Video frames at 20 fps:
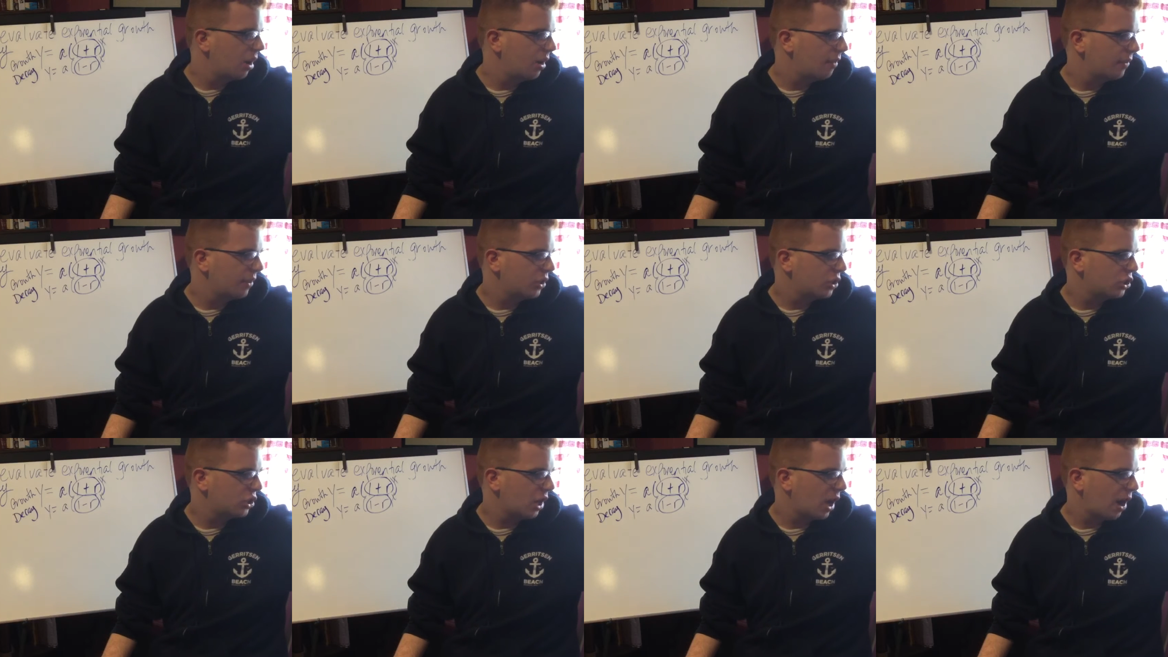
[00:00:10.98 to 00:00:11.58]
of a
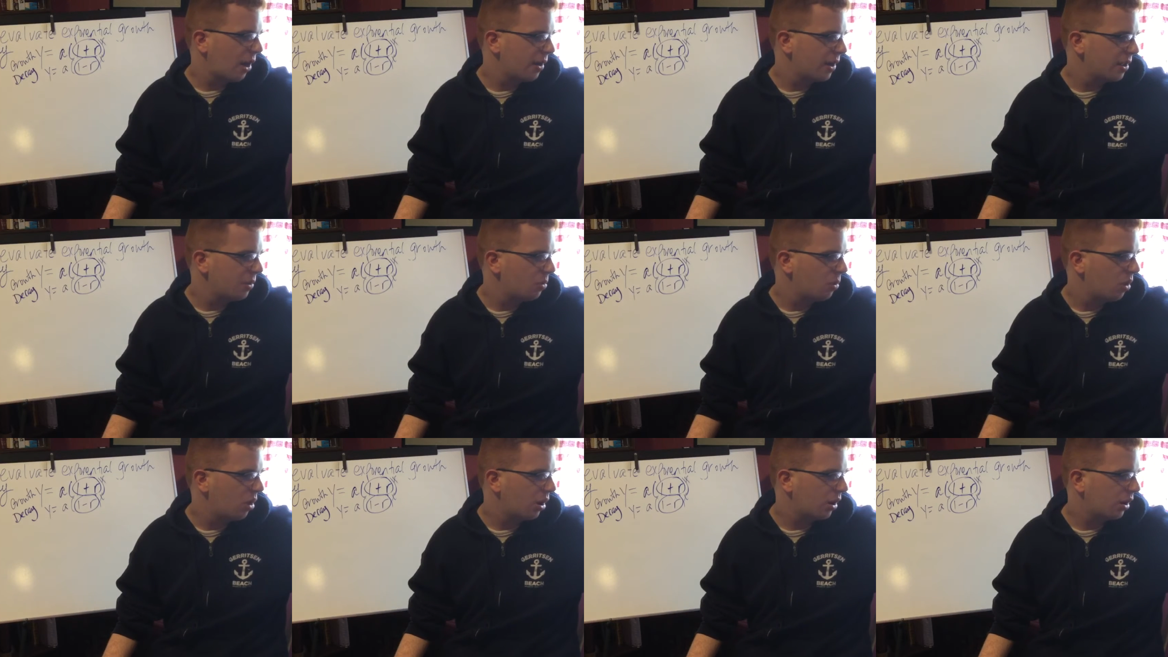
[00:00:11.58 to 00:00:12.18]
charity
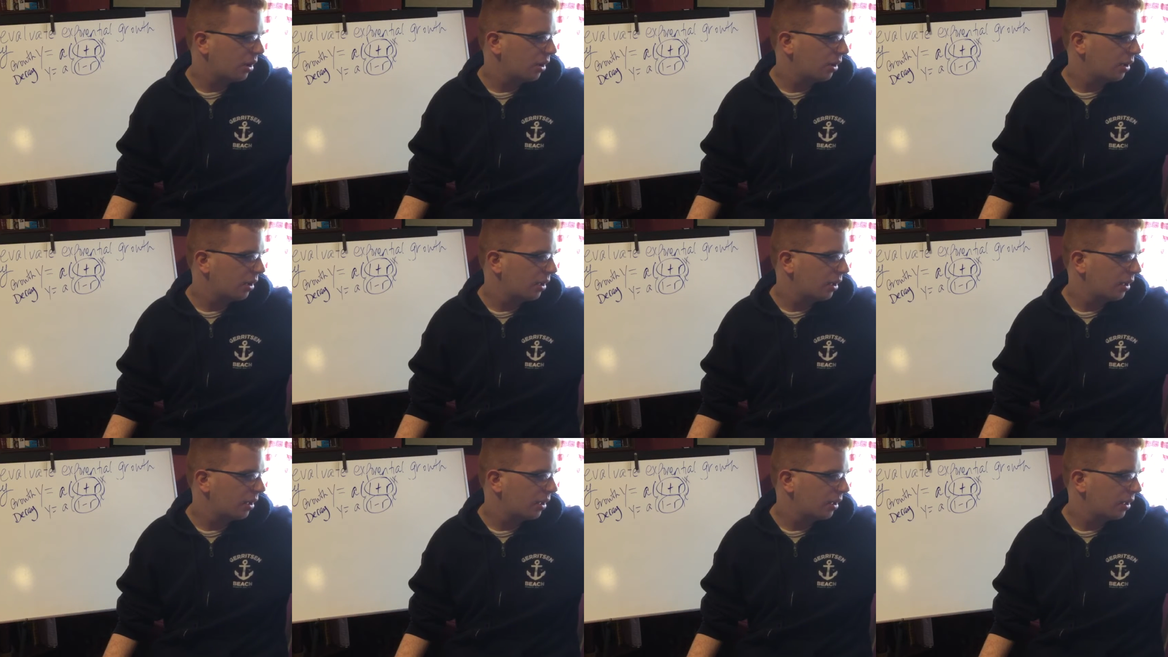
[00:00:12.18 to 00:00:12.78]
walk
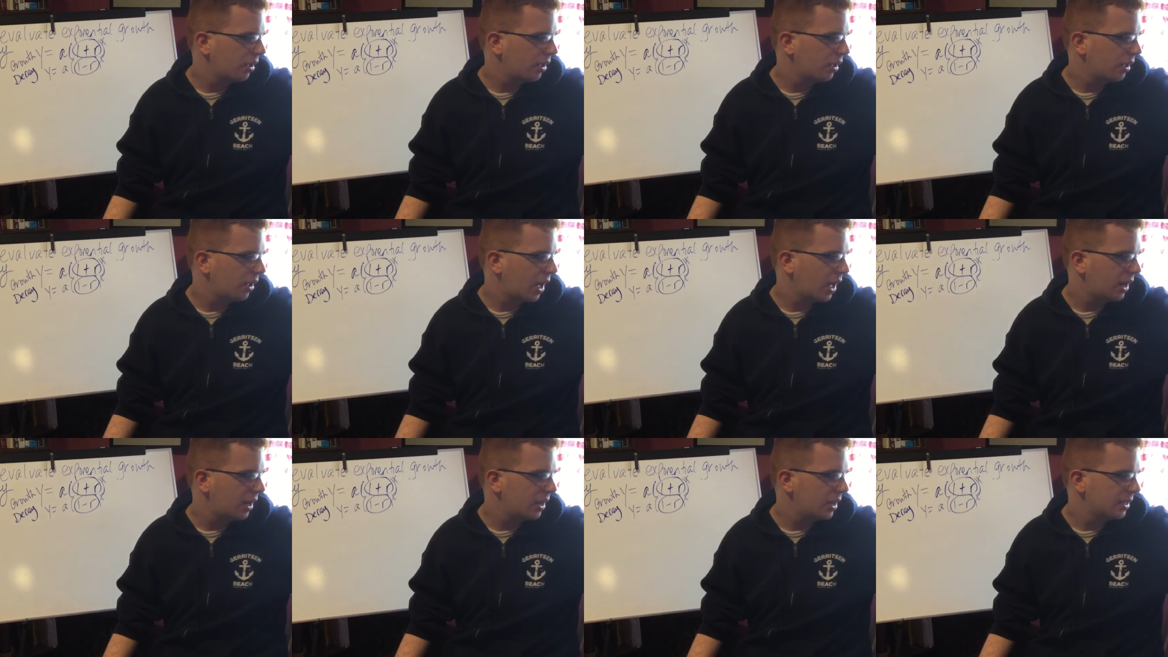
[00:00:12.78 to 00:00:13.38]

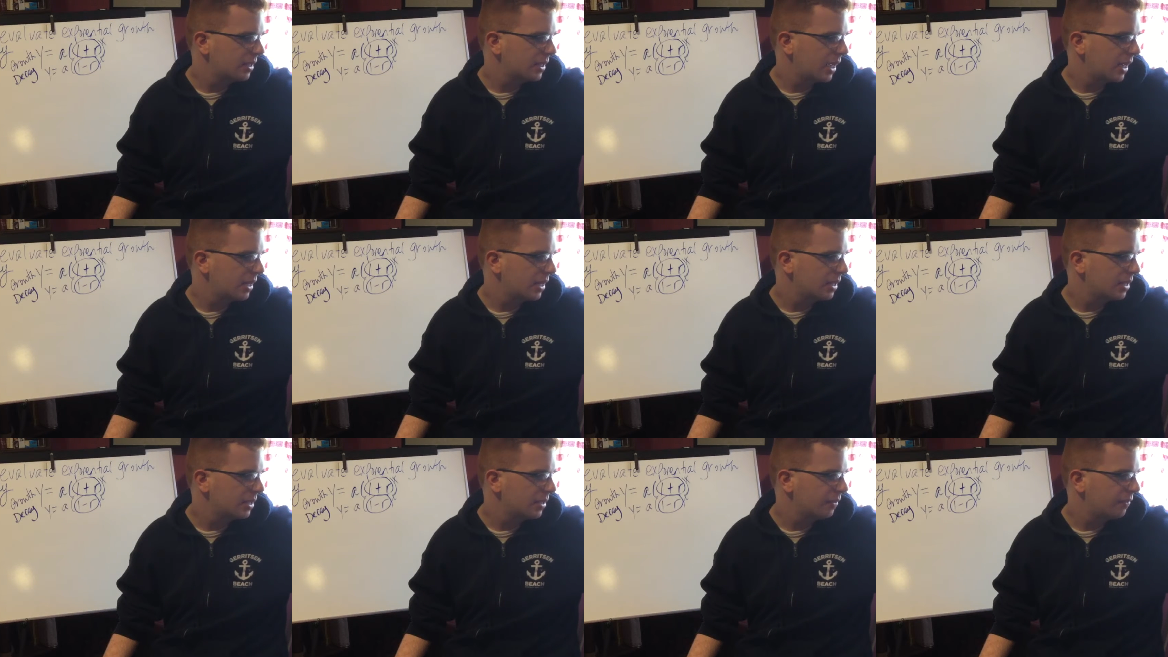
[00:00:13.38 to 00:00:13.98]
had an
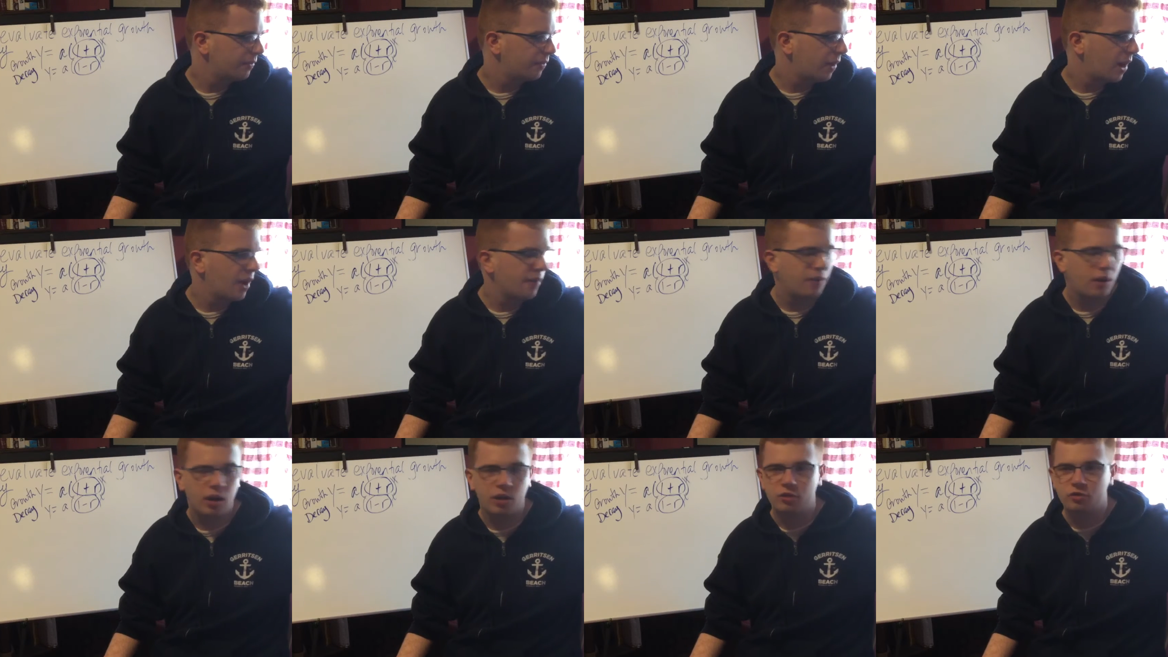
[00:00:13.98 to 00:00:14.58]
attendance of
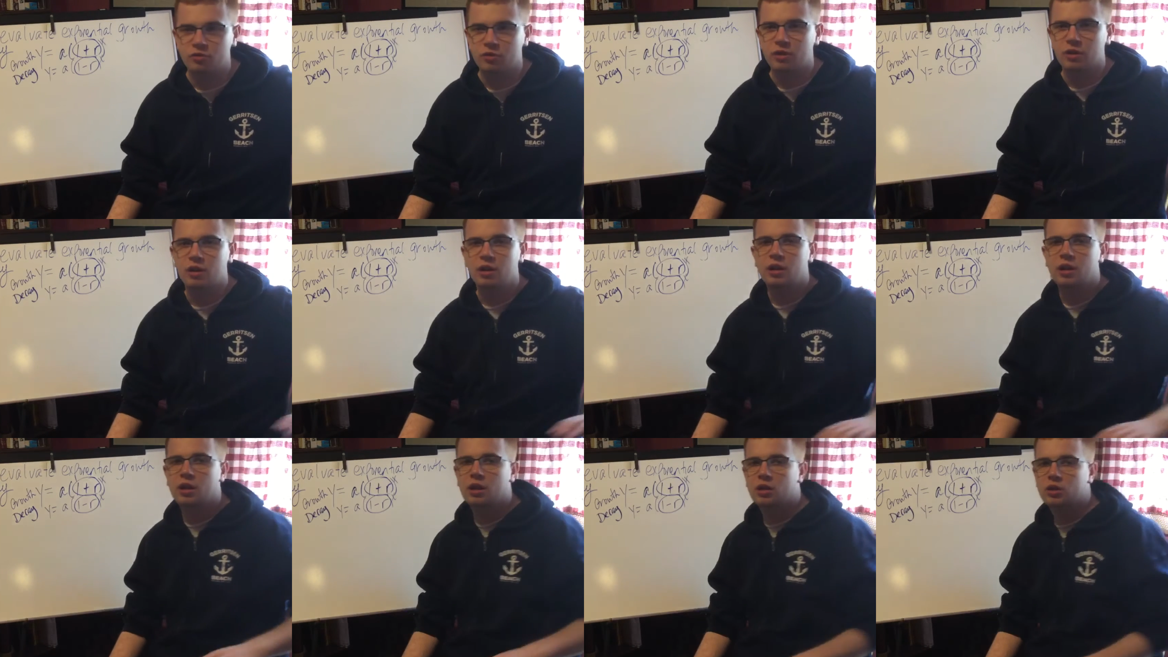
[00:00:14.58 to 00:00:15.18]
500.
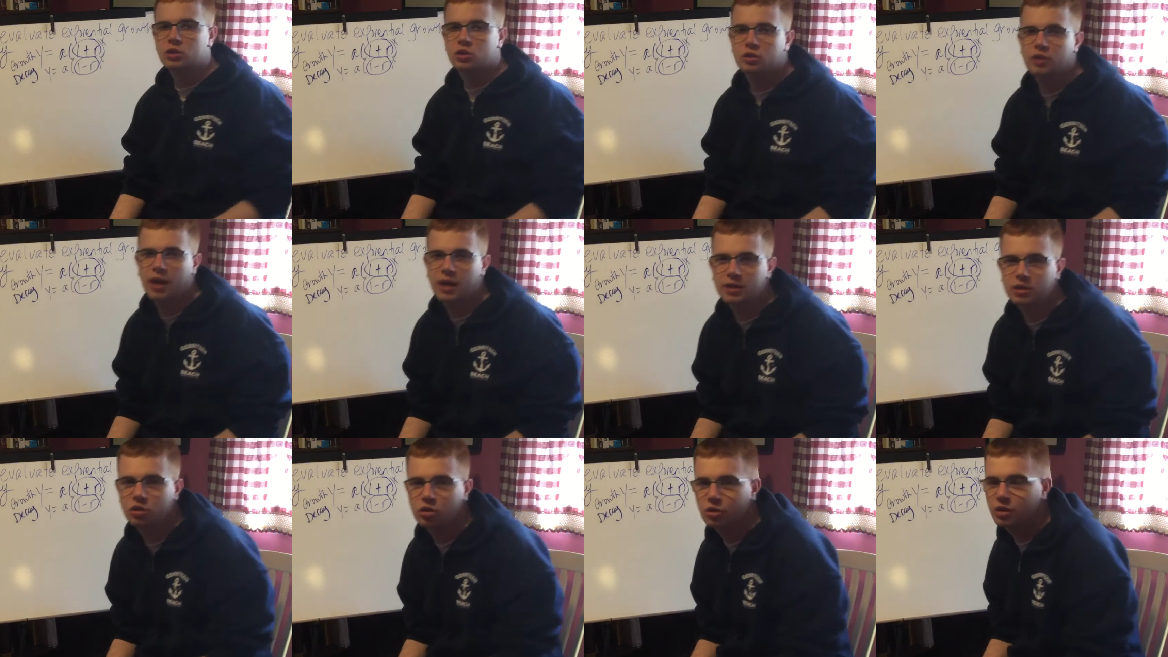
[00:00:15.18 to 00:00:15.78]
So
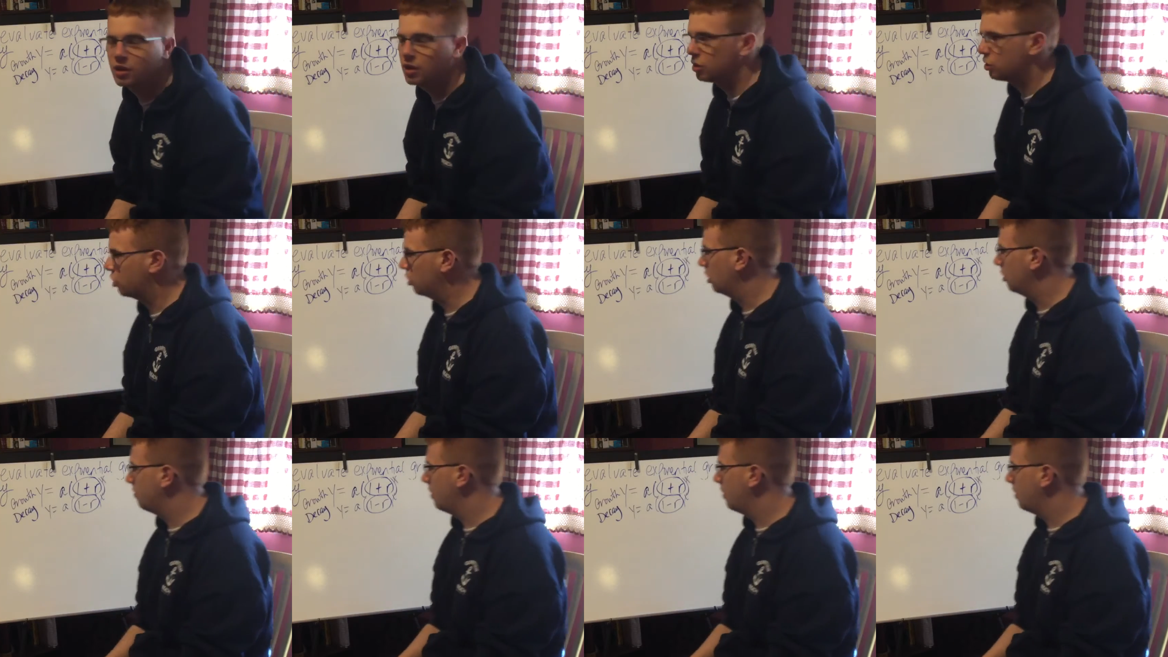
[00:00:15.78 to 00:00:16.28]
that's your initial